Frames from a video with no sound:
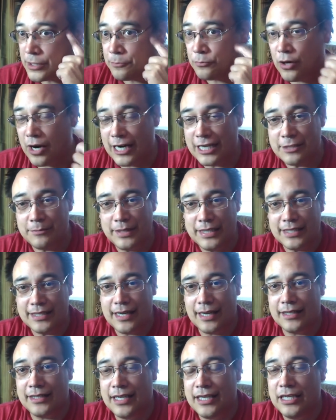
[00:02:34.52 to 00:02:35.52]
what
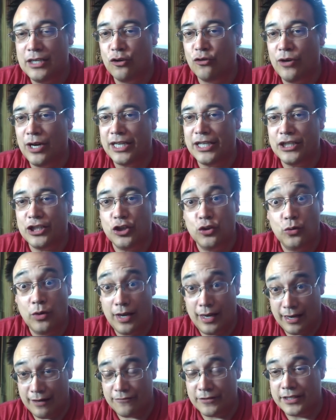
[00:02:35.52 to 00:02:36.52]
surprised me is that he already
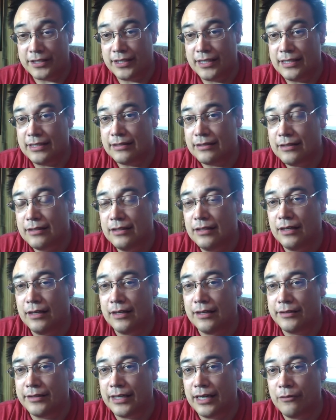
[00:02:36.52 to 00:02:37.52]
knew everything
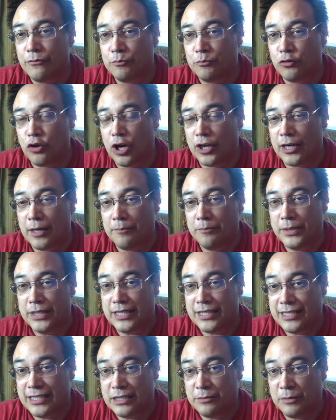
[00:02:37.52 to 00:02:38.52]
that I brought
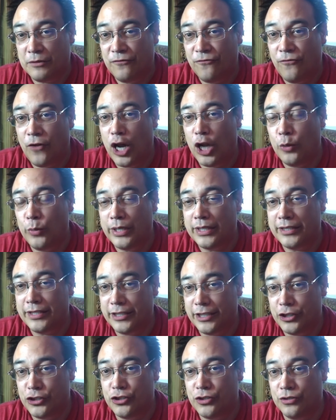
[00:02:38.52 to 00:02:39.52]
up because he's been
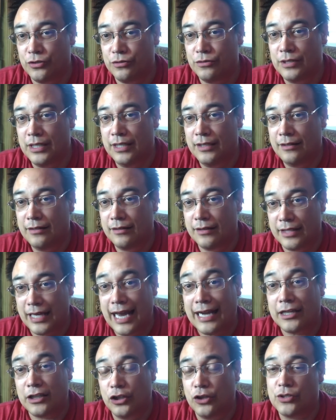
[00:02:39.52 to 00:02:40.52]
following the issue
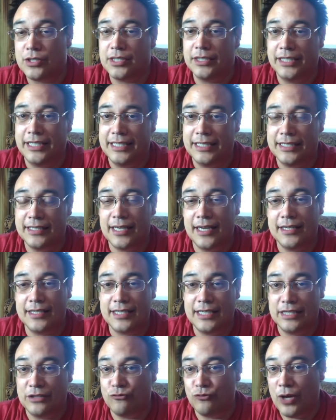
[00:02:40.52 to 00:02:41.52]
that closely. He
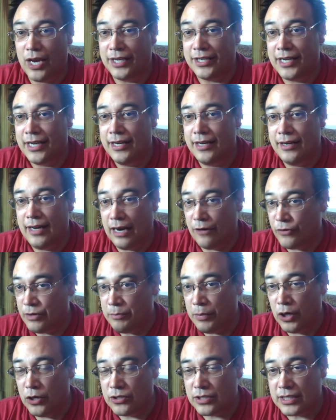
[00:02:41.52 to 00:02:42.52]
says he's read
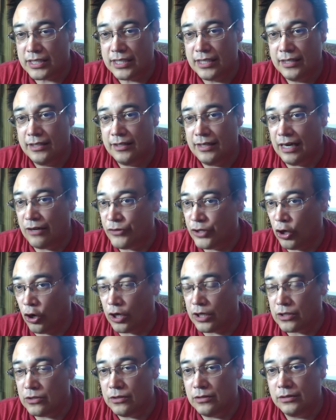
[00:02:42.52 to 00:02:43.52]
every post,
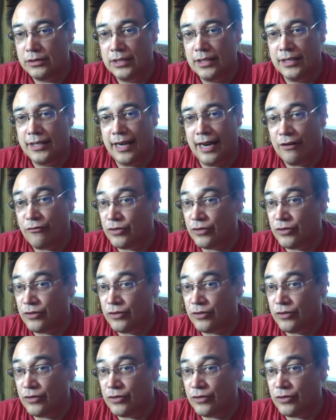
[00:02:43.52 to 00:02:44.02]
every article,